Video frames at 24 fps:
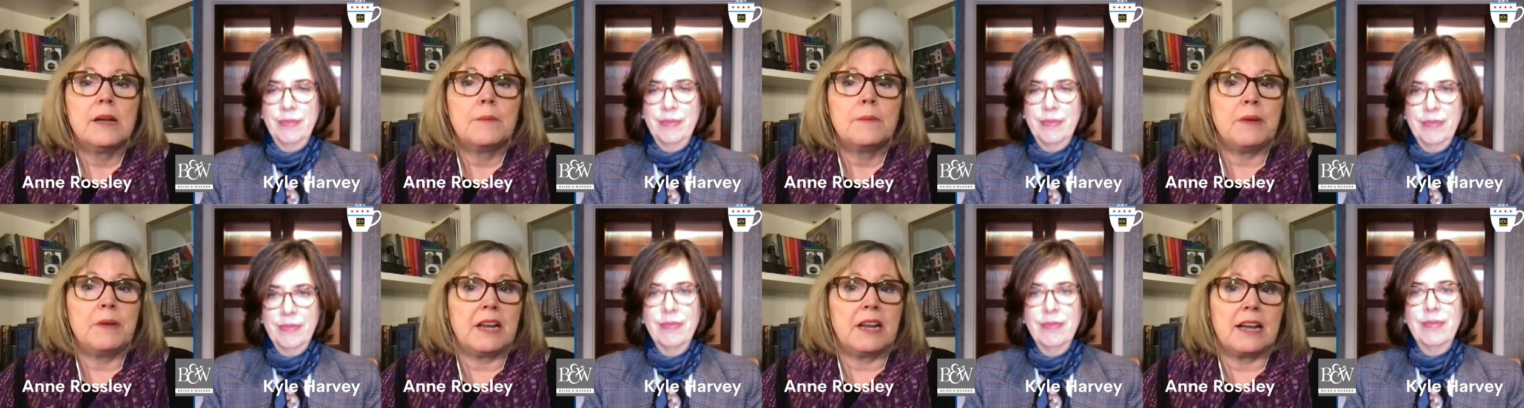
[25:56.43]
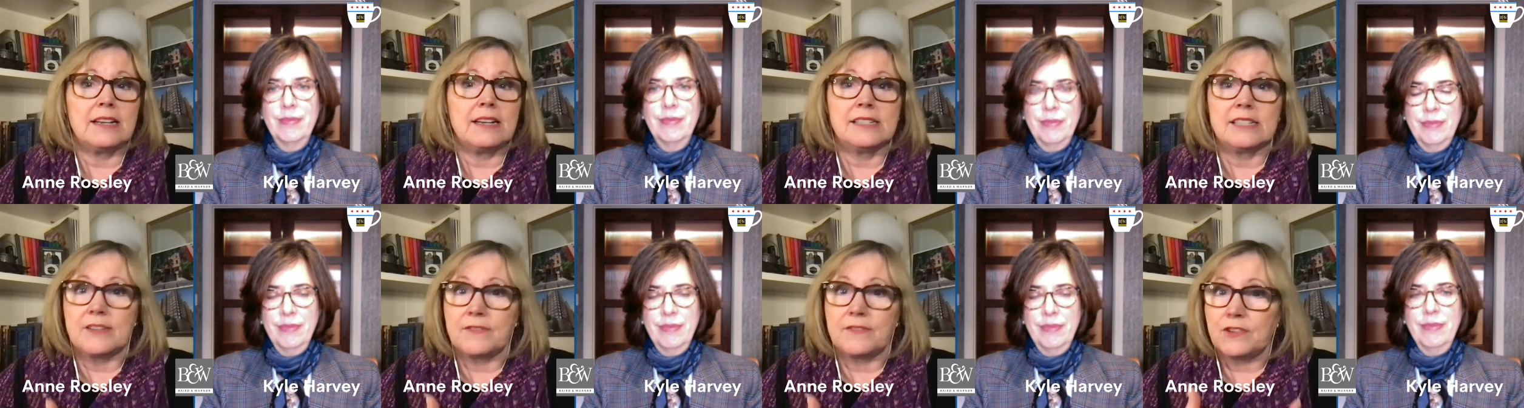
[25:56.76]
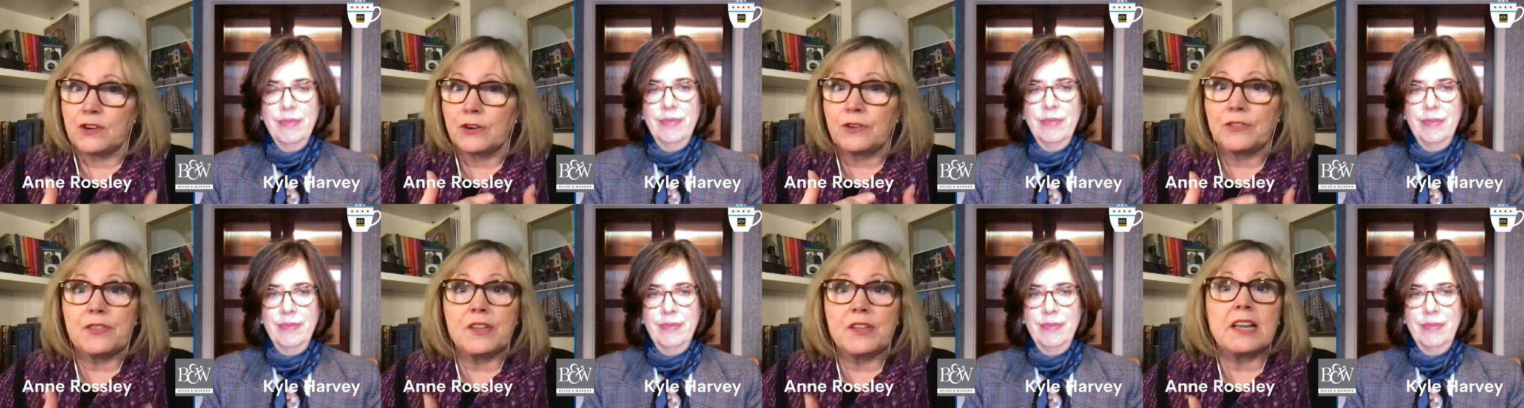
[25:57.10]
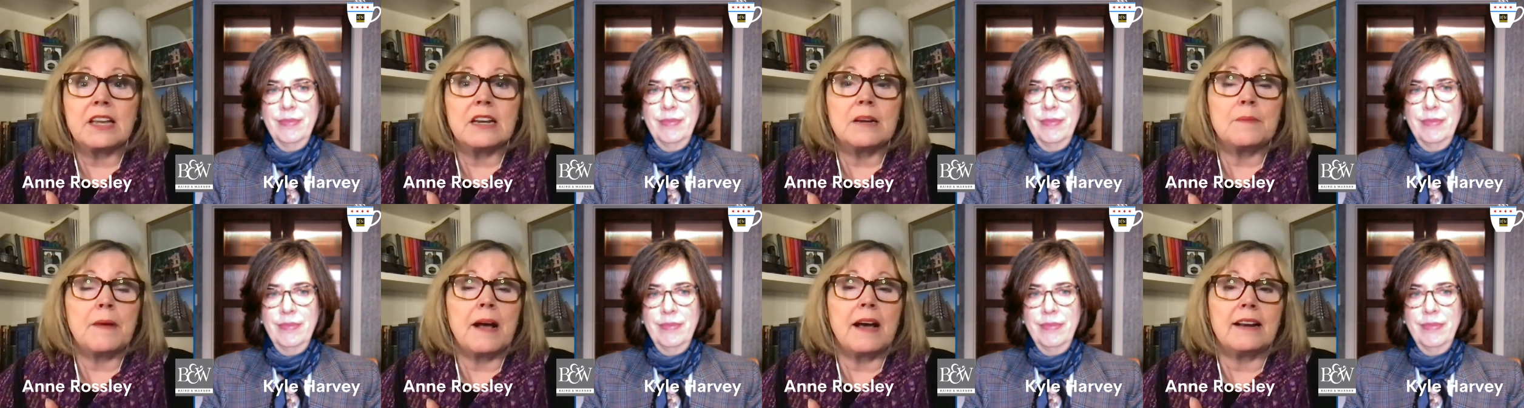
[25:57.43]
Speaker 1: Because if you're
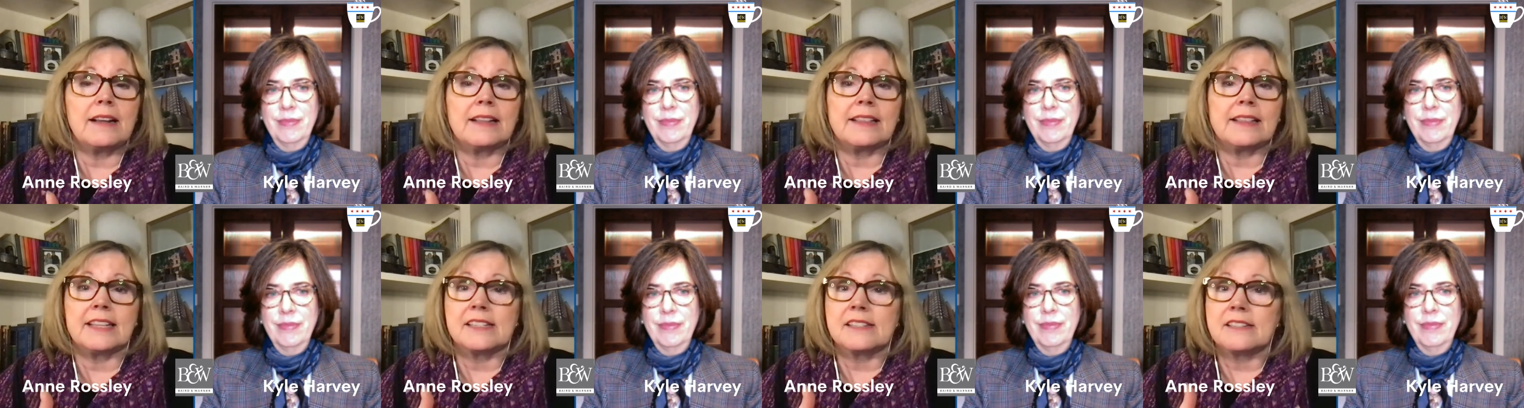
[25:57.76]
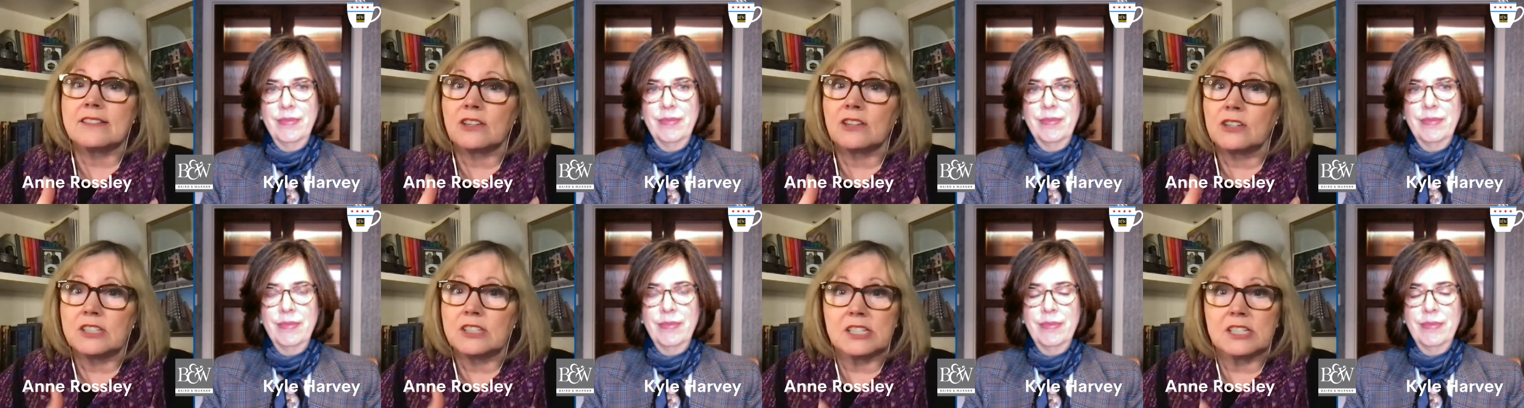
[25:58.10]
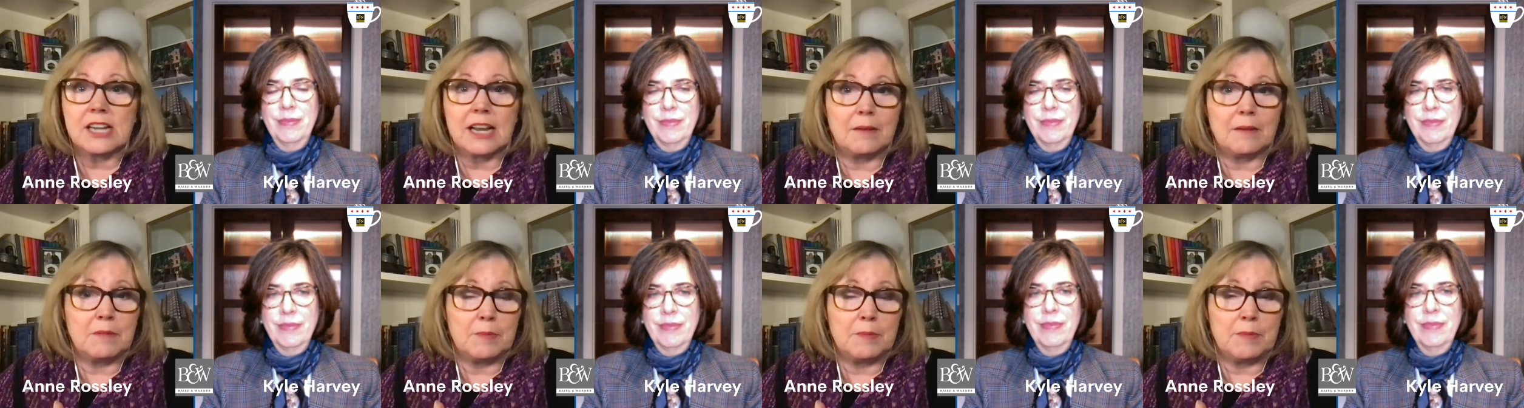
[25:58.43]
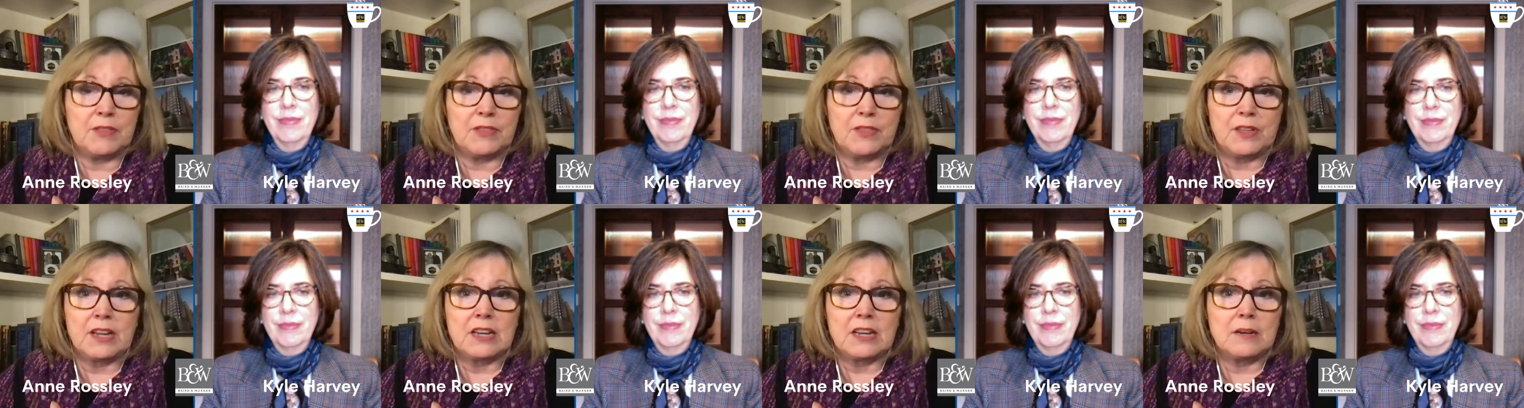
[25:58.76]
thinking about it, this is a good time to be
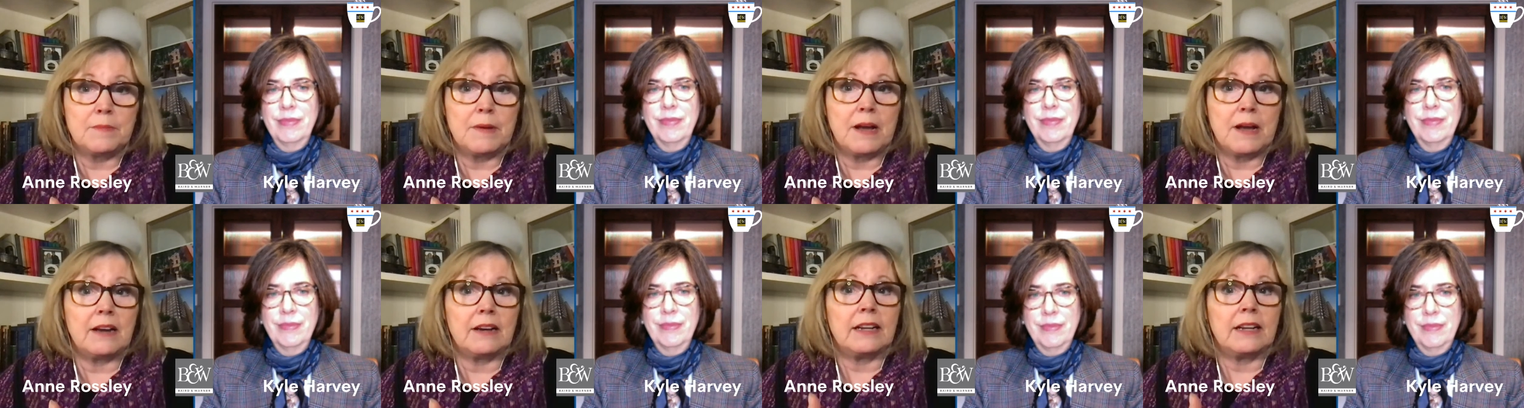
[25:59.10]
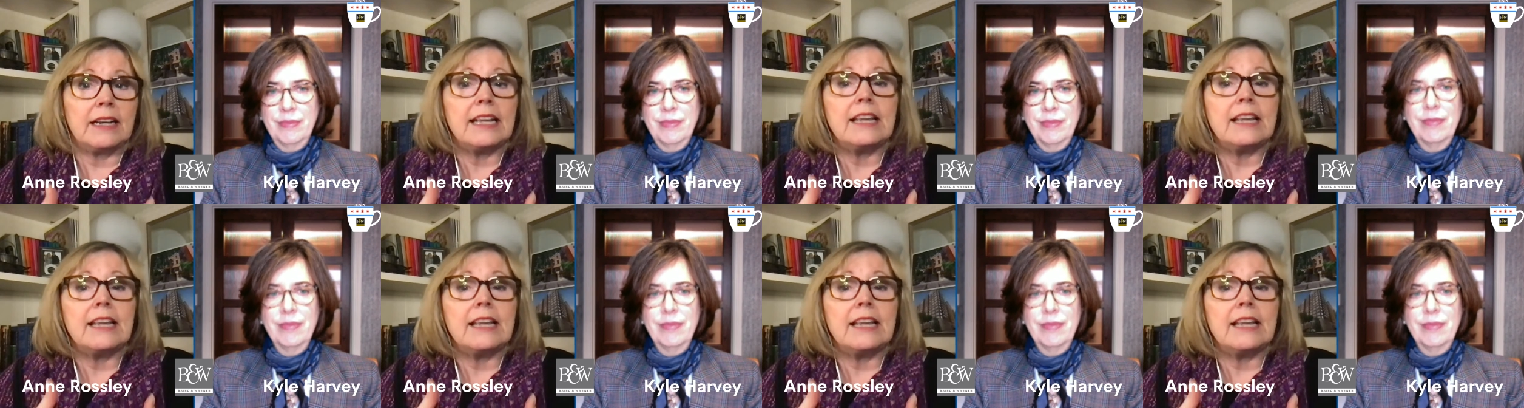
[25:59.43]
thinking about it,